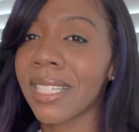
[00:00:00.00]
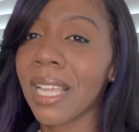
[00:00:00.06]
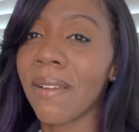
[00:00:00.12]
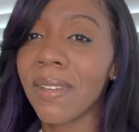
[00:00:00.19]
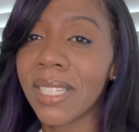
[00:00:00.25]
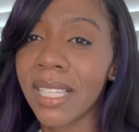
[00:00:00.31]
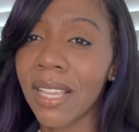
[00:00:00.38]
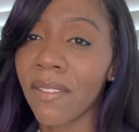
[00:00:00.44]

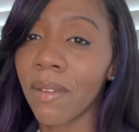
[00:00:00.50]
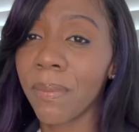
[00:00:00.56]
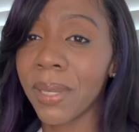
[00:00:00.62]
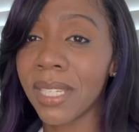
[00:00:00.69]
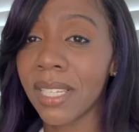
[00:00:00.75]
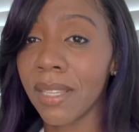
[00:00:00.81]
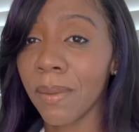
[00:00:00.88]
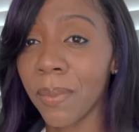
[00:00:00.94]
77
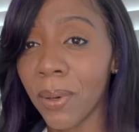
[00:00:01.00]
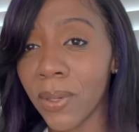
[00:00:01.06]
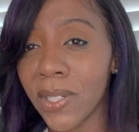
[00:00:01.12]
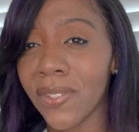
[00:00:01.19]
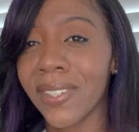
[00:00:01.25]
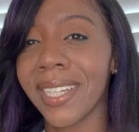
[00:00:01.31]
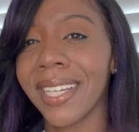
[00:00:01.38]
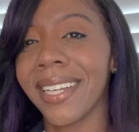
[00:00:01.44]
Pieces of
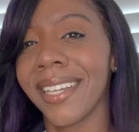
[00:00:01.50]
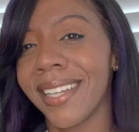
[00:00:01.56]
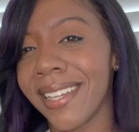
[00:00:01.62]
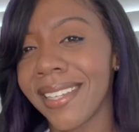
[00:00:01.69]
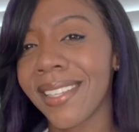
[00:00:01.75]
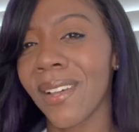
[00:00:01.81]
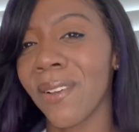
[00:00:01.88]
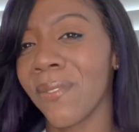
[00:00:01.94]
Poetry
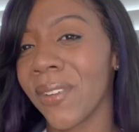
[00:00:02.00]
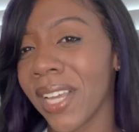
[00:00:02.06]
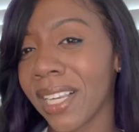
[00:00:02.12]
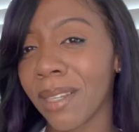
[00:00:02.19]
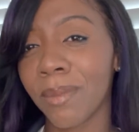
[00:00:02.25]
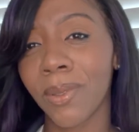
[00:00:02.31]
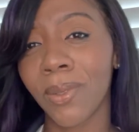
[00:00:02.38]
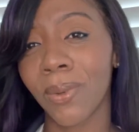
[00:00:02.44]
is
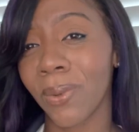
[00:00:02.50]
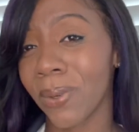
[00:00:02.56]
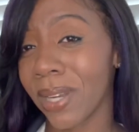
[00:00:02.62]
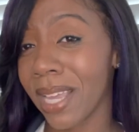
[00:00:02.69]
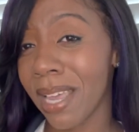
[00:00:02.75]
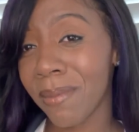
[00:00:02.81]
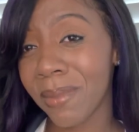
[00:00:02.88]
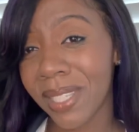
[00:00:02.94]
available
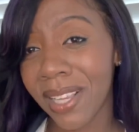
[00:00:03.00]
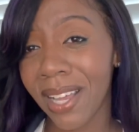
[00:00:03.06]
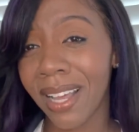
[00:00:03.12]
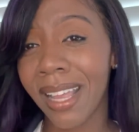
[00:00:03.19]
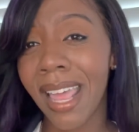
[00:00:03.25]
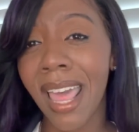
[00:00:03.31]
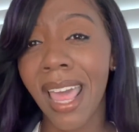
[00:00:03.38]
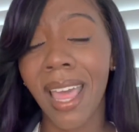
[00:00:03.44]
on
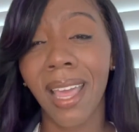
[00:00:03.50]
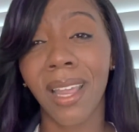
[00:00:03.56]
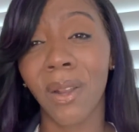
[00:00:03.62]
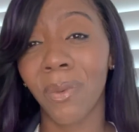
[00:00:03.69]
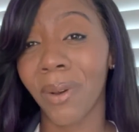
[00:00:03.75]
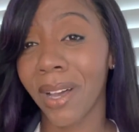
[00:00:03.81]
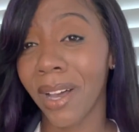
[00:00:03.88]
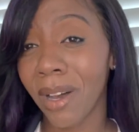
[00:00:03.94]
Amazon and it
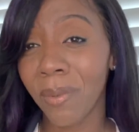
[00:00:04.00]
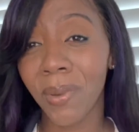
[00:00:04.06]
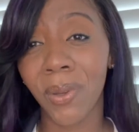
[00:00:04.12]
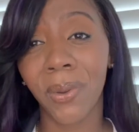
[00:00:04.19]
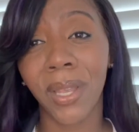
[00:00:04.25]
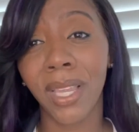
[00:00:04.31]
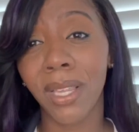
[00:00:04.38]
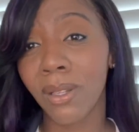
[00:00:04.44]
will help you
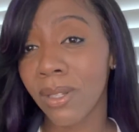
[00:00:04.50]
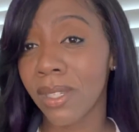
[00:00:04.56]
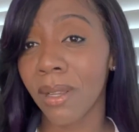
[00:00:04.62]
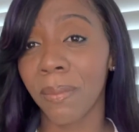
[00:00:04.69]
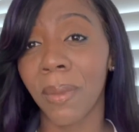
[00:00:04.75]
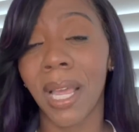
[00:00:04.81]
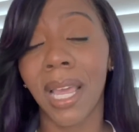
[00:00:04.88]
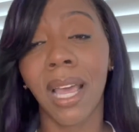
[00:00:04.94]
heal
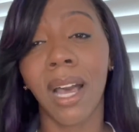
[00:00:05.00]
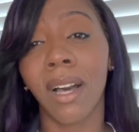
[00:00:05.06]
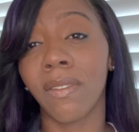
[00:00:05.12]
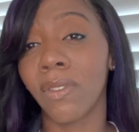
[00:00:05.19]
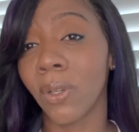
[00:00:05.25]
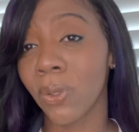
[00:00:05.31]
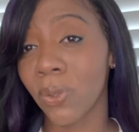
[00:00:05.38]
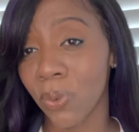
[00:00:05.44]
some of
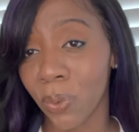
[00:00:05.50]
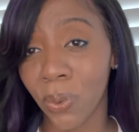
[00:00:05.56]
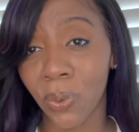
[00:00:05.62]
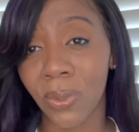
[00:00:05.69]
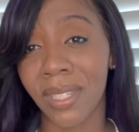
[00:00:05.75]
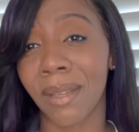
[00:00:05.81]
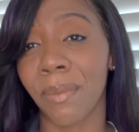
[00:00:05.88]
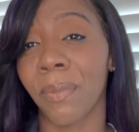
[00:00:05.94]
those
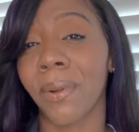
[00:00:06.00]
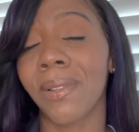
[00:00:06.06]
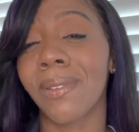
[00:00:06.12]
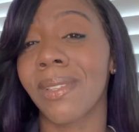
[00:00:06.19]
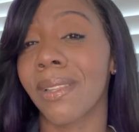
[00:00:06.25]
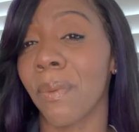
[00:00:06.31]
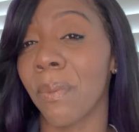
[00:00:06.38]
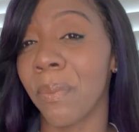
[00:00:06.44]
wounds and bring you
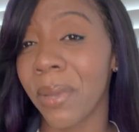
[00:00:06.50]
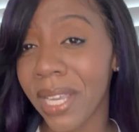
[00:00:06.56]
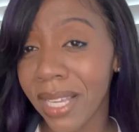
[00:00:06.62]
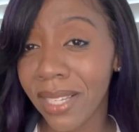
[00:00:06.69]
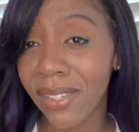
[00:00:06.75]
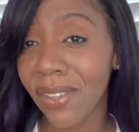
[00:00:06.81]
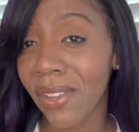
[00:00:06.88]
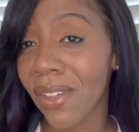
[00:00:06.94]
some
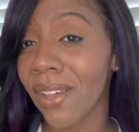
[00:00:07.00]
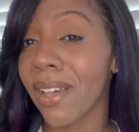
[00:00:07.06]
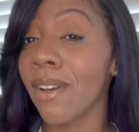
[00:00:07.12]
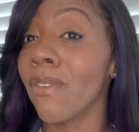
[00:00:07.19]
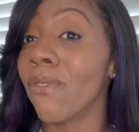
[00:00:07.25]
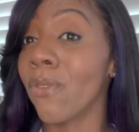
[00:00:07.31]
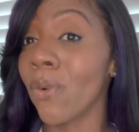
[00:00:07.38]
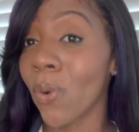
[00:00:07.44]
peace
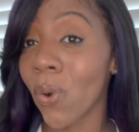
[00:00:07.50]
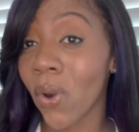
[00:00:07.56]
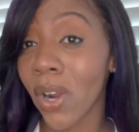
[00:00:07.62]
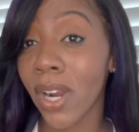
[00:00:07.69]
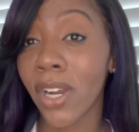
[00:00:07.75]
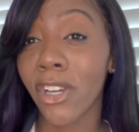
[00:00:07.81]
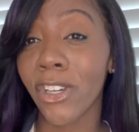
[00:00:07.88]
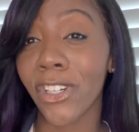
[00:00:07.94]
for
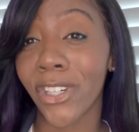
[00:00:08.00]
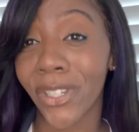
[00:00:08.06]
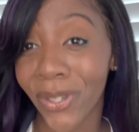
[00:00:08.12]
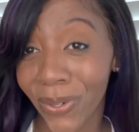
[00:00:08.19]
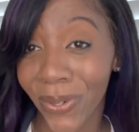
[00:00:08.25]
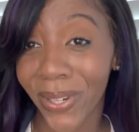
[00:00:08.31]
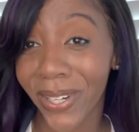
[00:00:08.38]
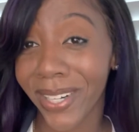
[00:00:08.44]

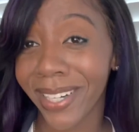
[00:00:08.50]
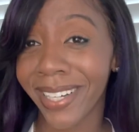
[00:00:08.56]
sure.